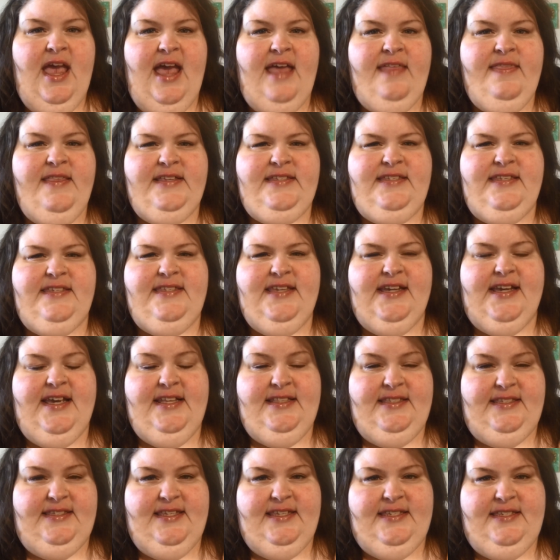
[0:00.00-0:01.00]
And this is a
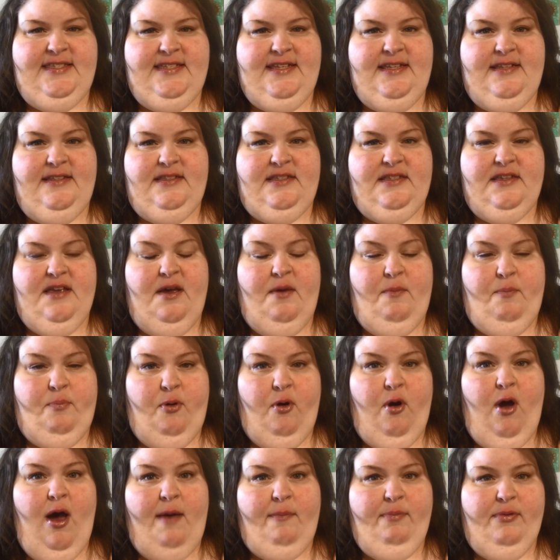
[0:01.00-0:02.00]
consistent
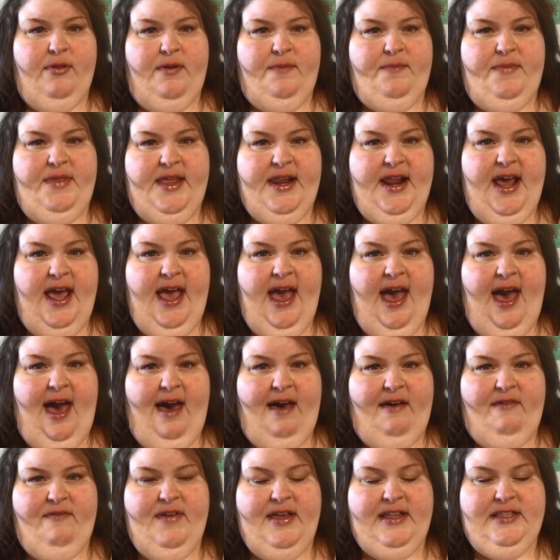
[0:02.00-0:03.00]
problem that I have.